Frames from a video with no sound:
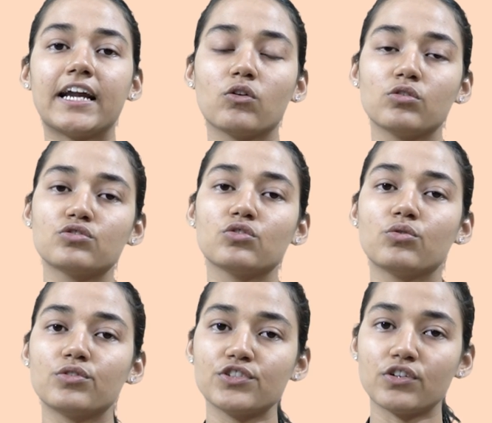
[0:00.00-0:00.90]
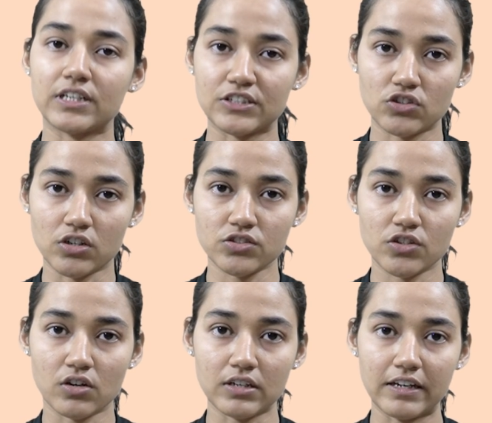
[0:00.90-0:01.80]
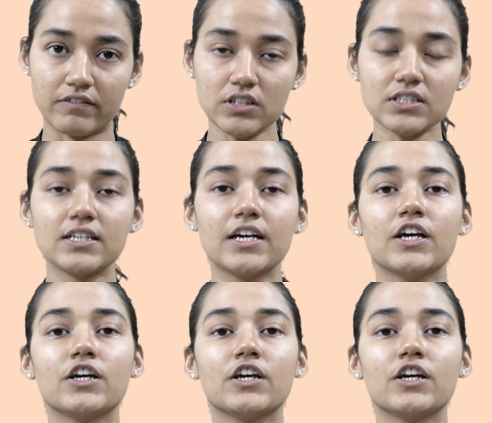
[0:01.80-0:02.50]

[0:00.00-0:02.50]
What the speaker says: and also lowers your testosterone levels.